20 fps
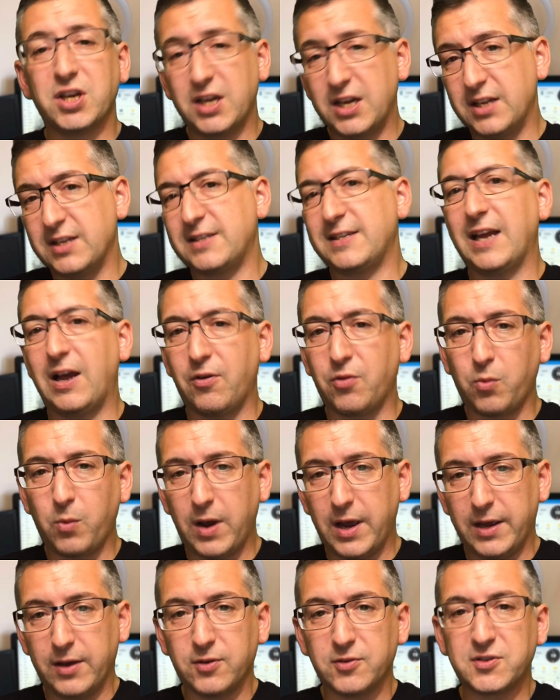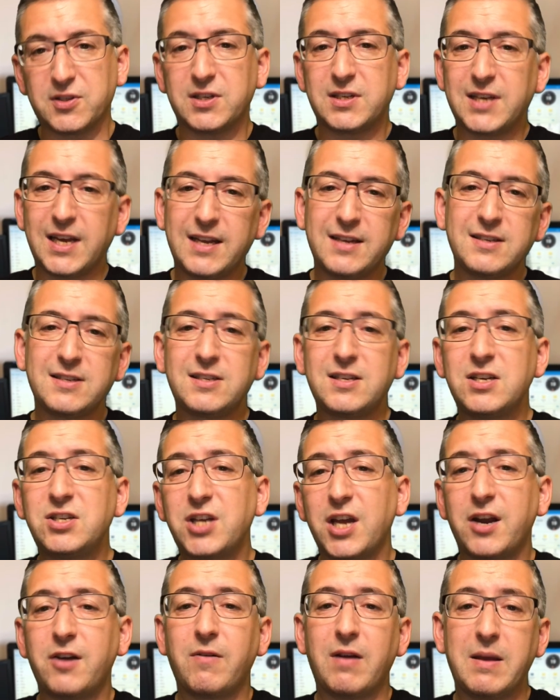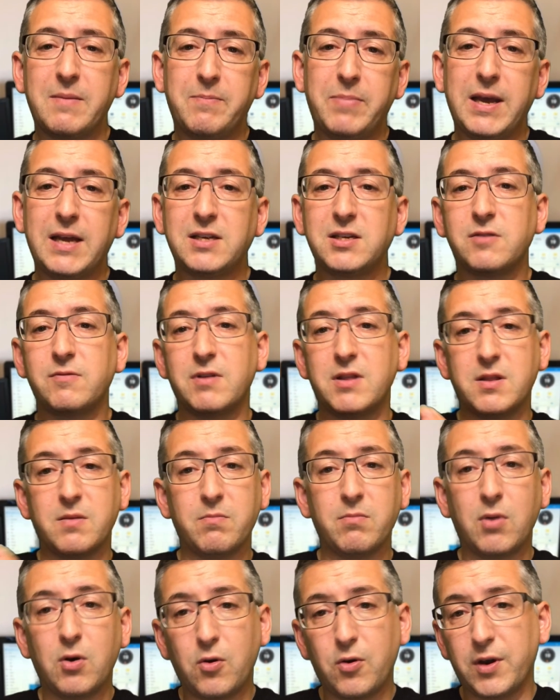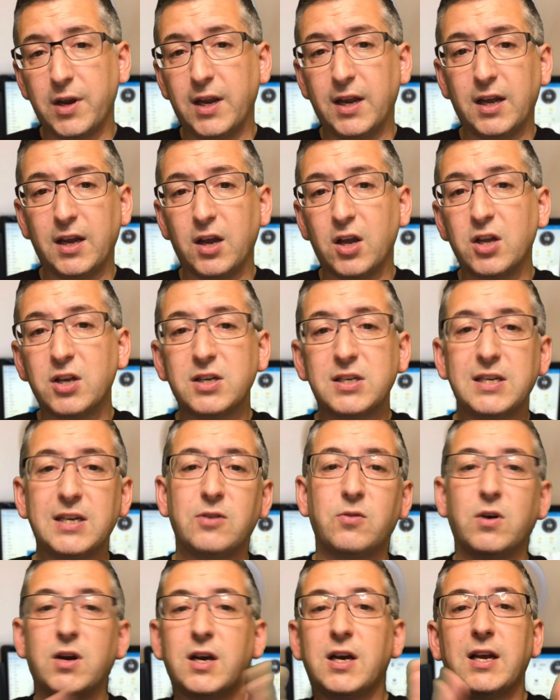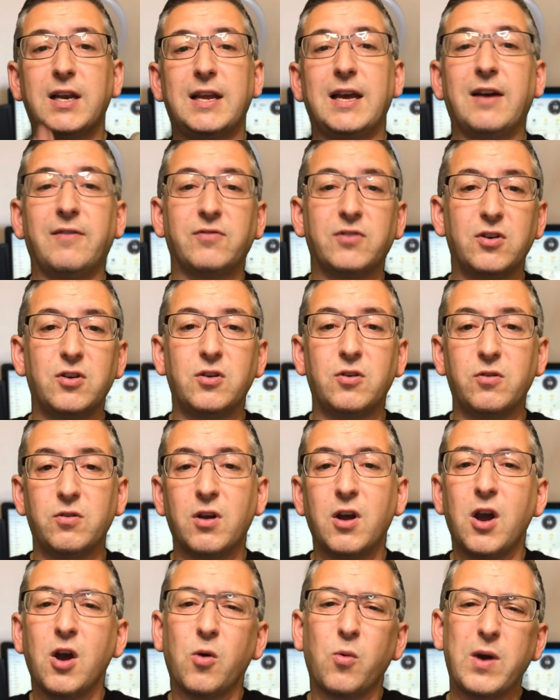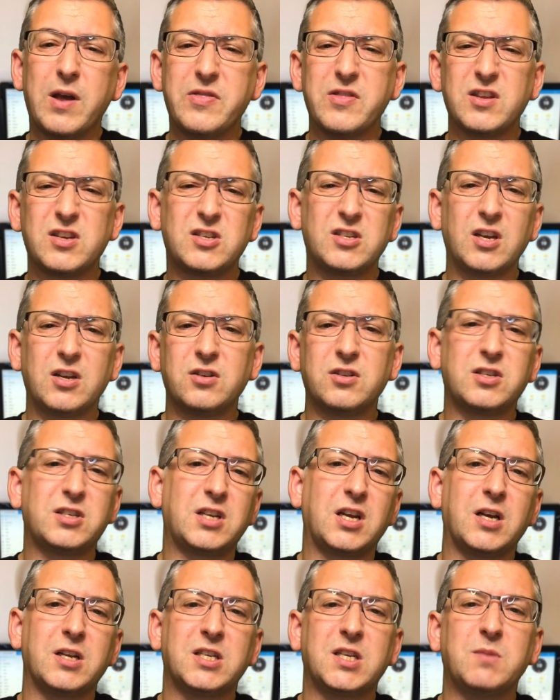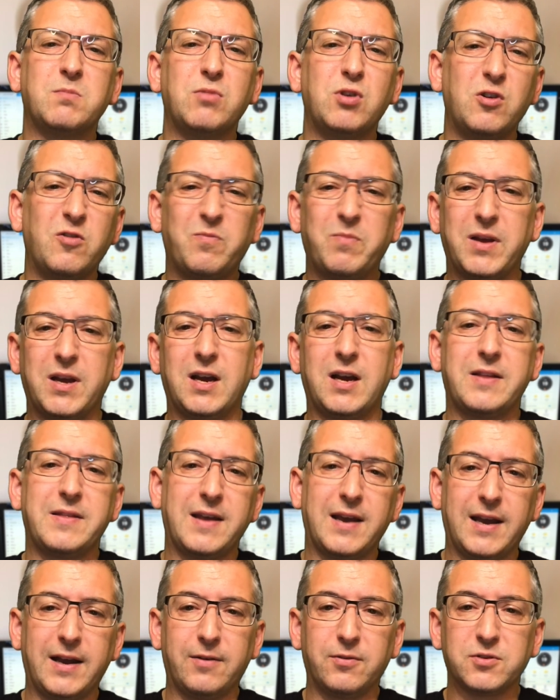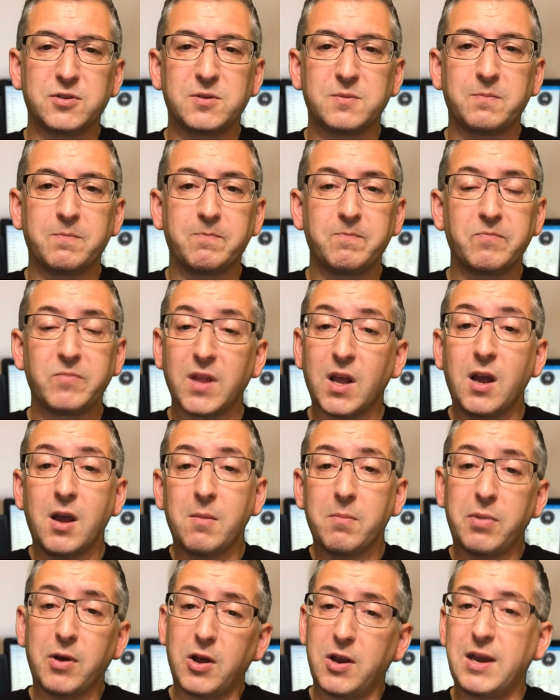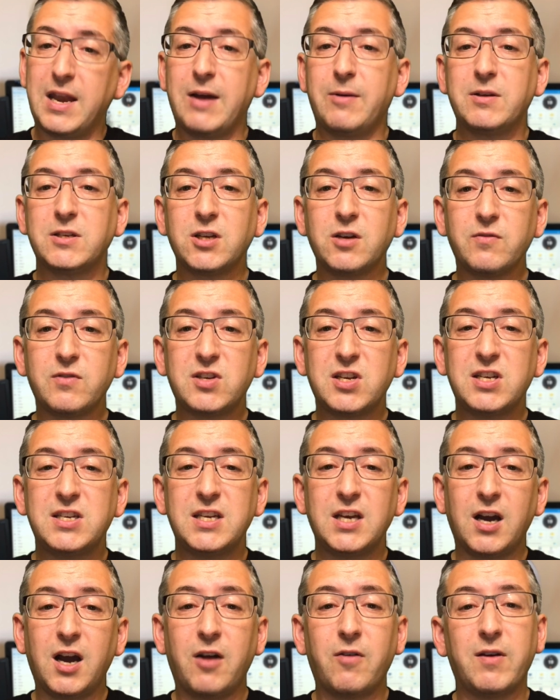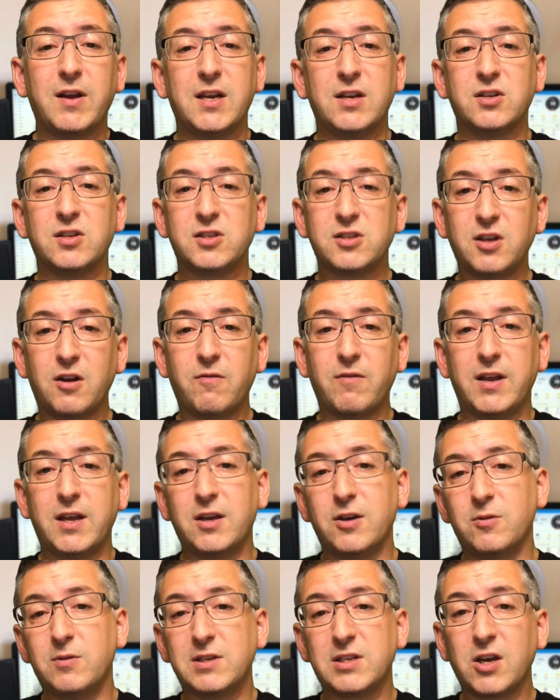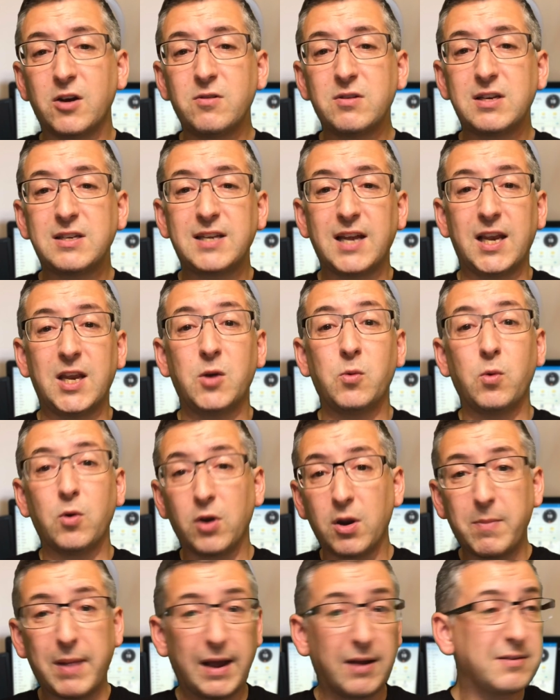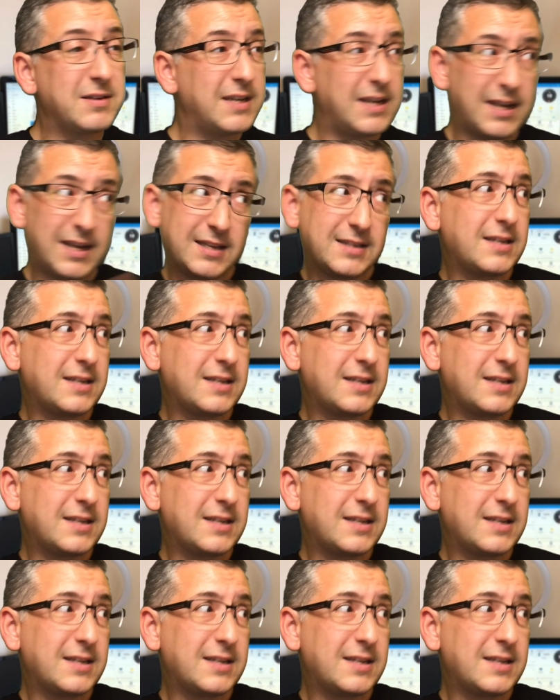in South Wales tends to generate better in the morning until early afternoon, when the sun starts to move behind the house. But now it's over to Diarra in Surrey, who is going to tell you all about his